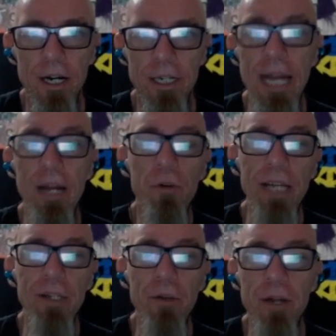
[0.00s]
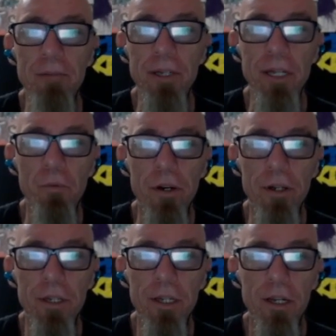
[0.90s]
Yeah, okay, so numbers as
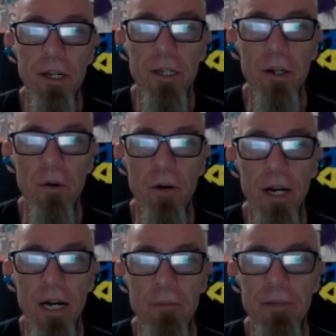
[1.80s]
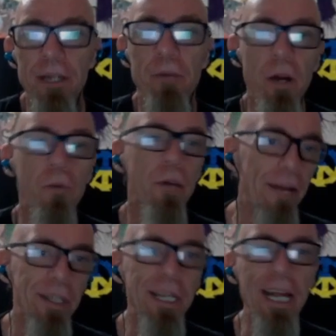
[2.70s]
words. So, because we don't want to
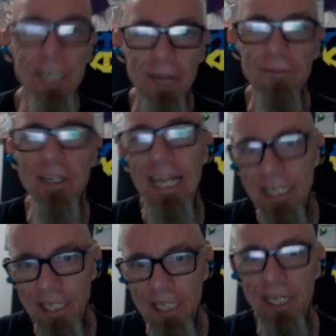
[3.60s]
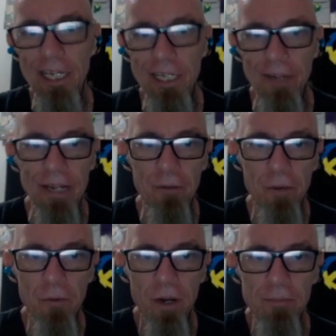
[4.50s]
have to say 17, 16, 17.
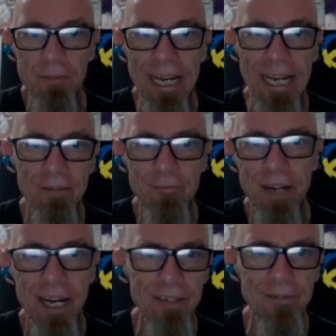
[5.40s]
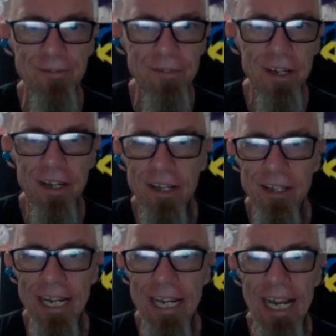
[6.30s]
We want to be kind of
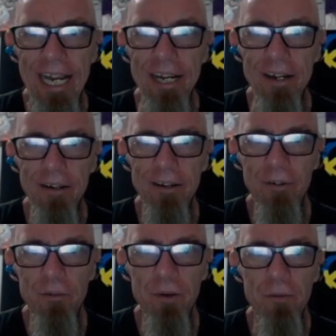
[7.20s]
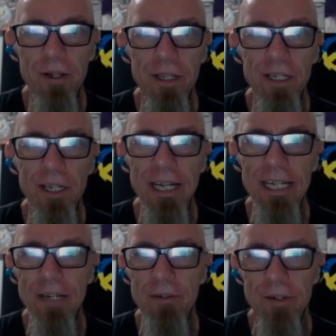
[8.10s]
like here. We want this
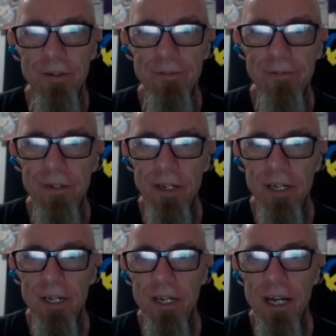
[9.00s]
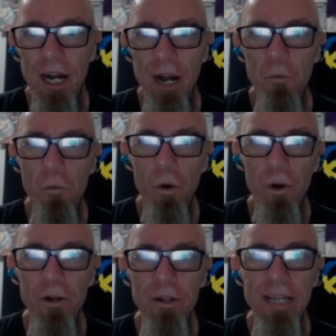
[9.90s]
idea of a
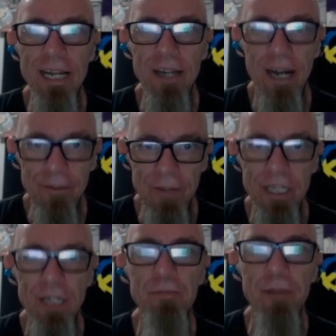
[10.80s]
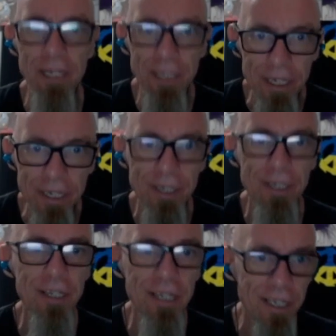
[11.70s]
word that kind of
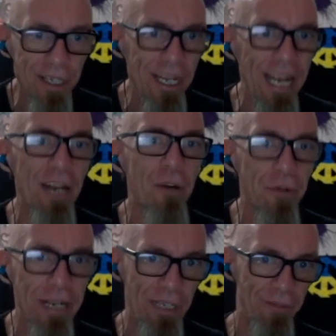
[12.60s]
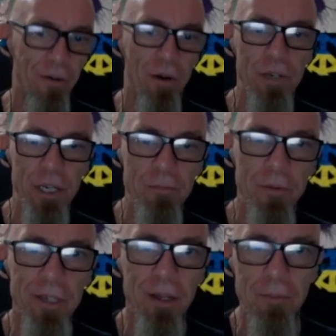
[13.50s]
expresses this increased volume
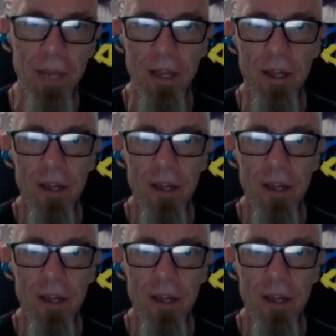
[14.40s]
of something